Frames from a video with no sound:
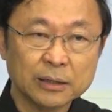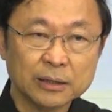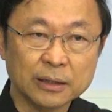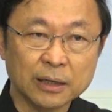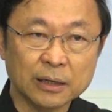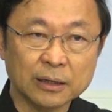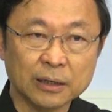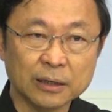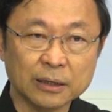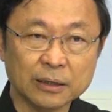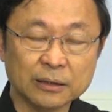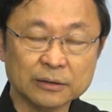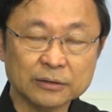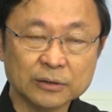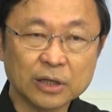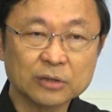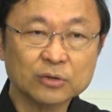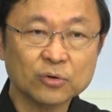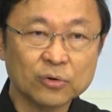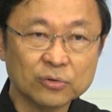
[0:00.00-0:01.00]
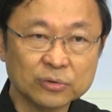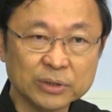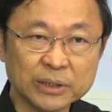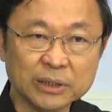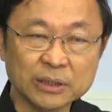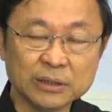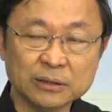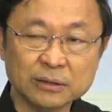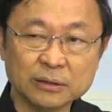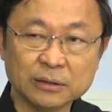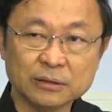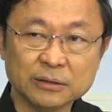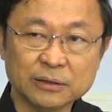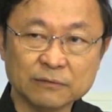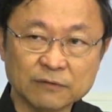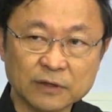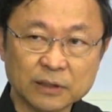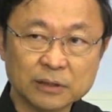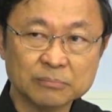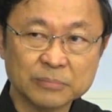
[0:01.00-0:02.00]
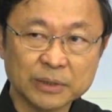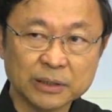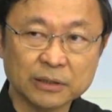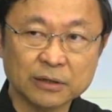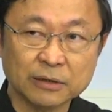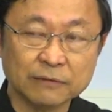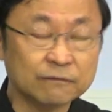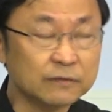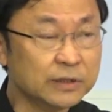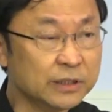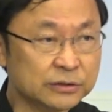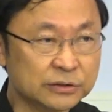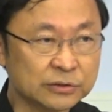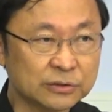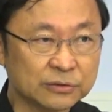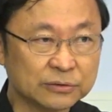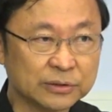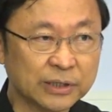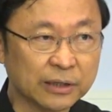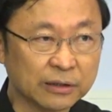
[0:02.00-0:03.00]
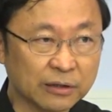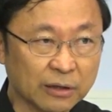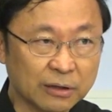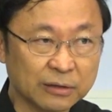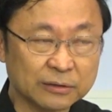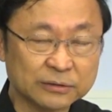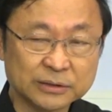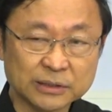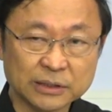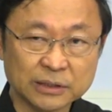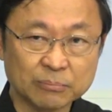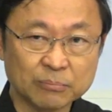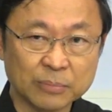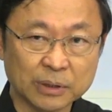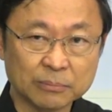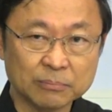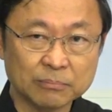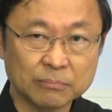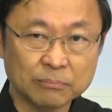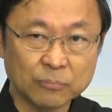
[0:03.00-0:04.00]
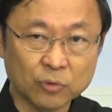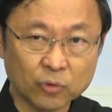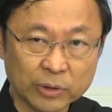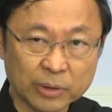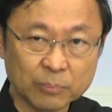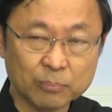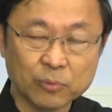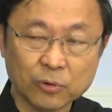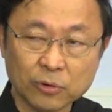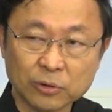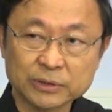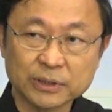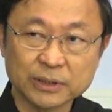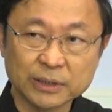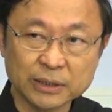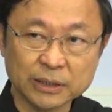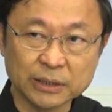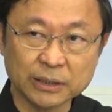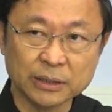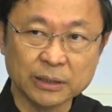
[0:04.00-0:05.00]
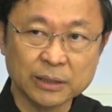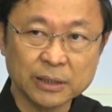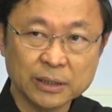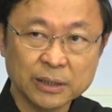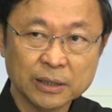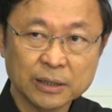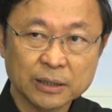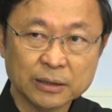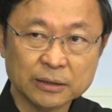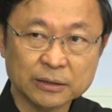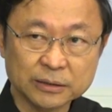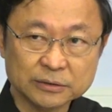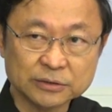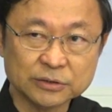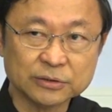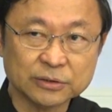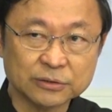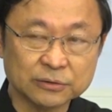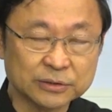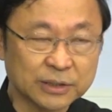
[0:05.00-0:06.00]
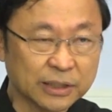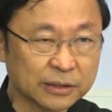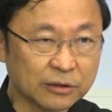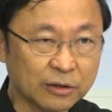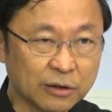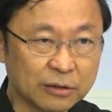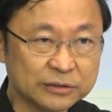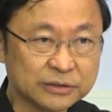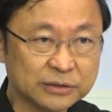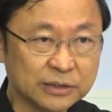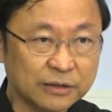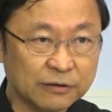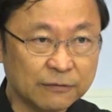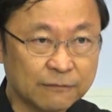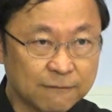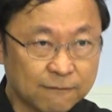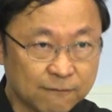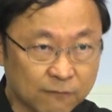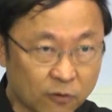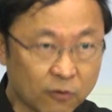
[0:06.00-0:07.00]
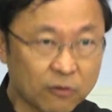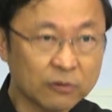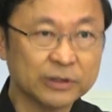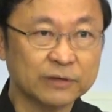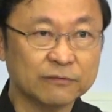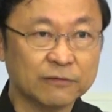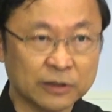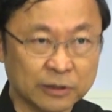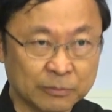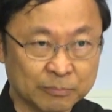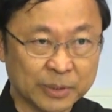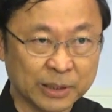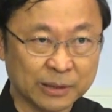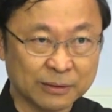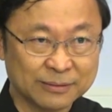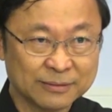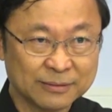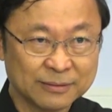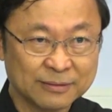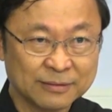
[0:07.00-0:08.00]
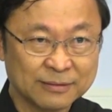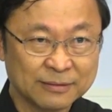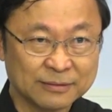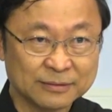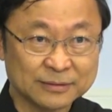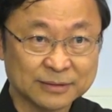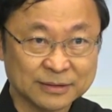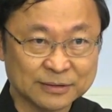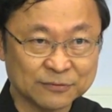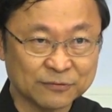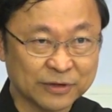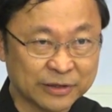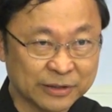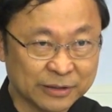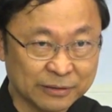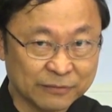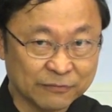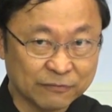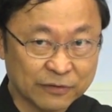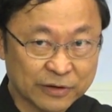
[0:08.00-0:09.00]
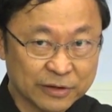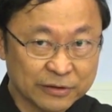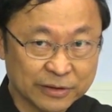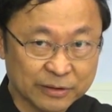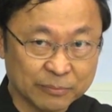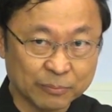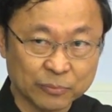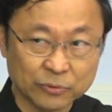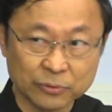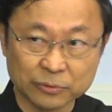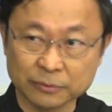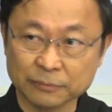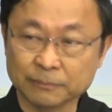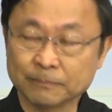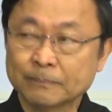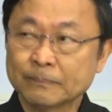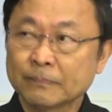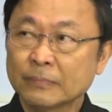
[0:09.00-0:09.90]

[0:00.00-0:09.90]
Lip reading: not only the development of digital technology, but more importantly, digital technology for development. This is very, very important.